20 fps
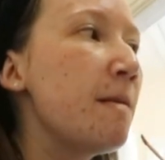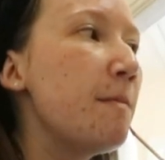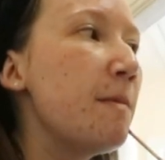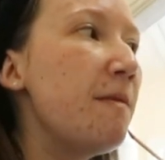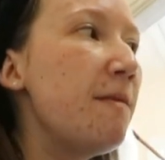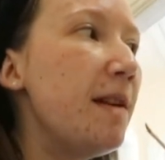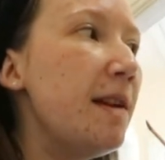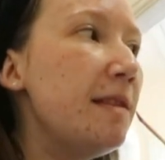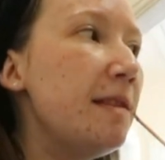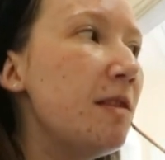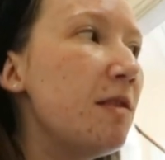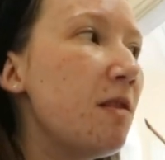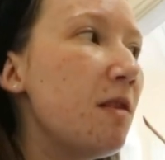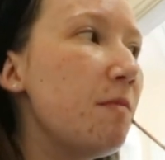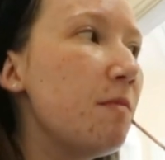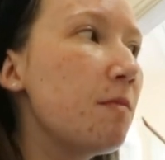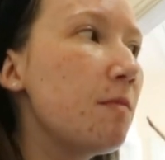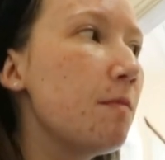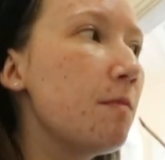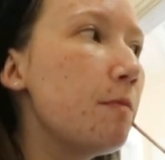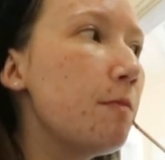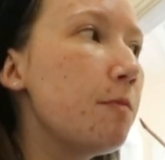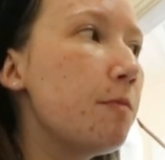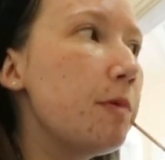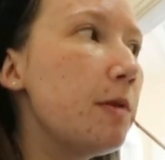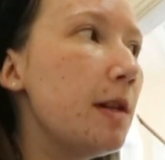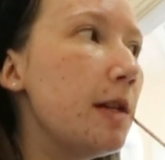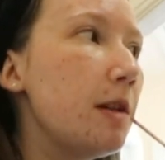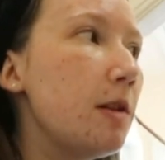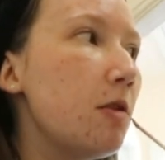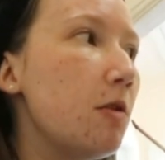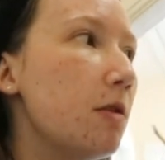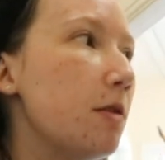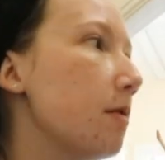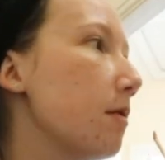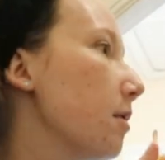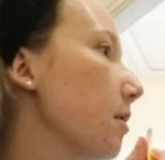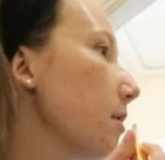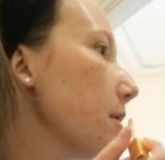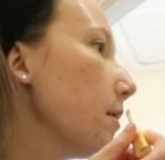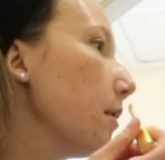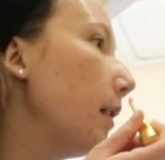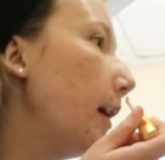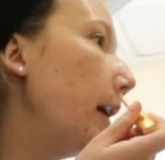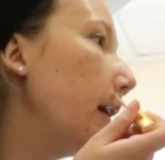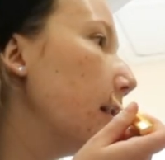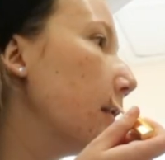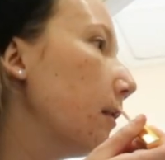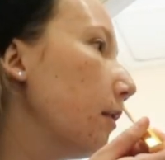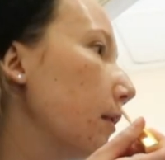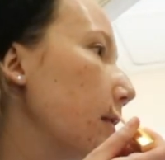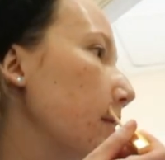My face has gone pretty good, like,